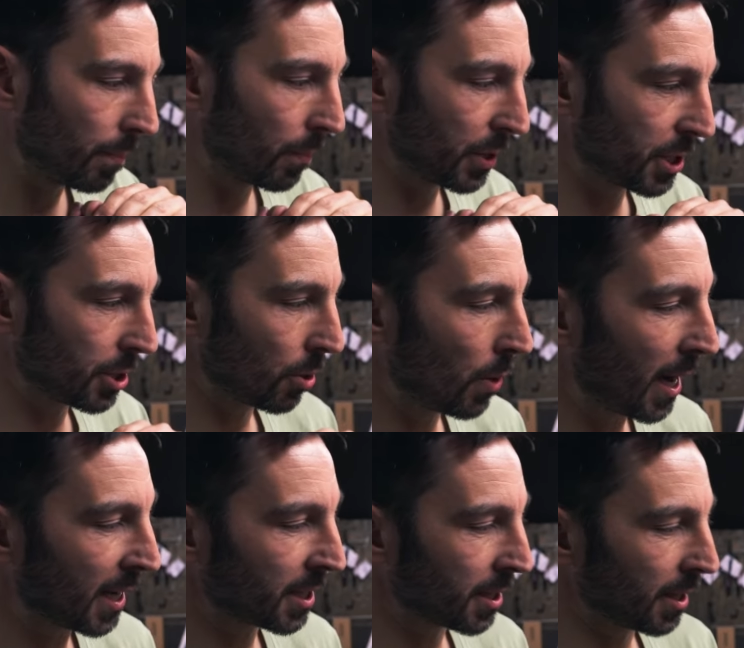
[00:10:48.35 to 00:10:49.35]
which is
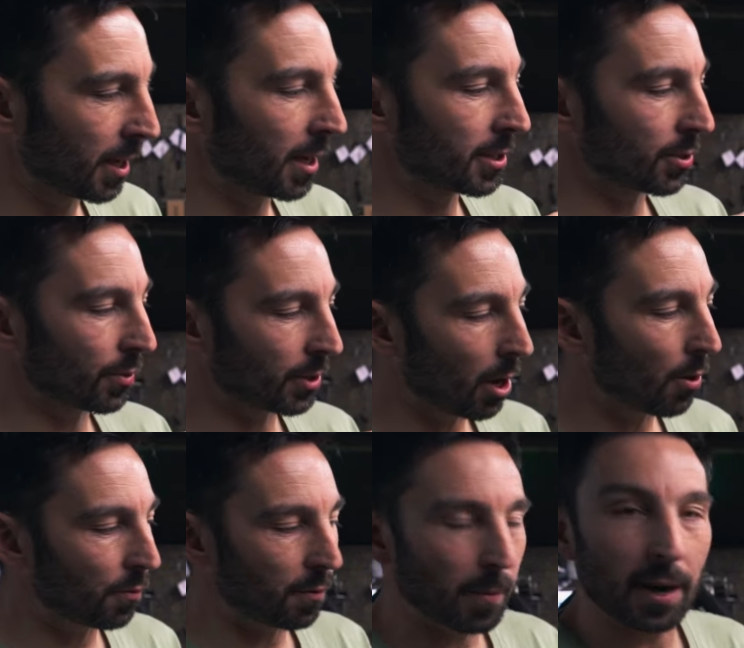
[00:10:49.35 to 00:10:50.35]
always the sort of
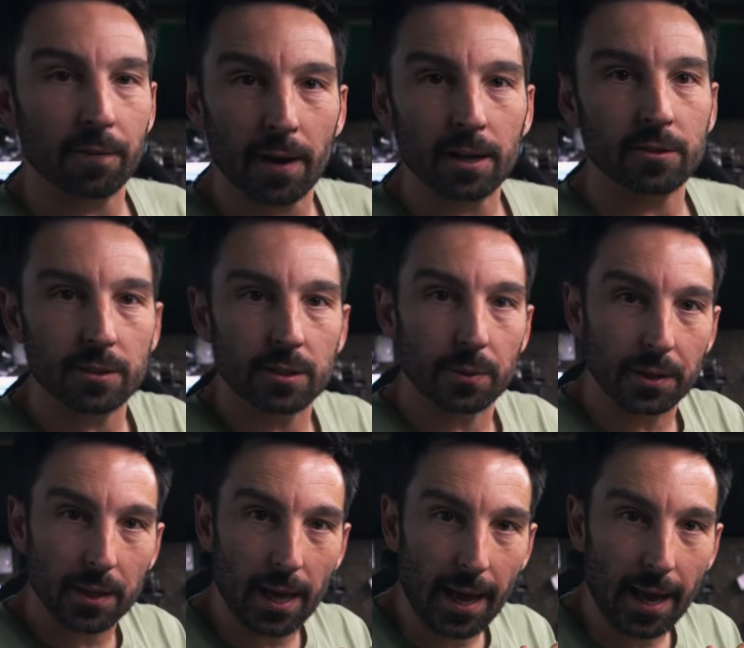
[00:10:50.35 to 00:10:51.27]
goal for manufacturers with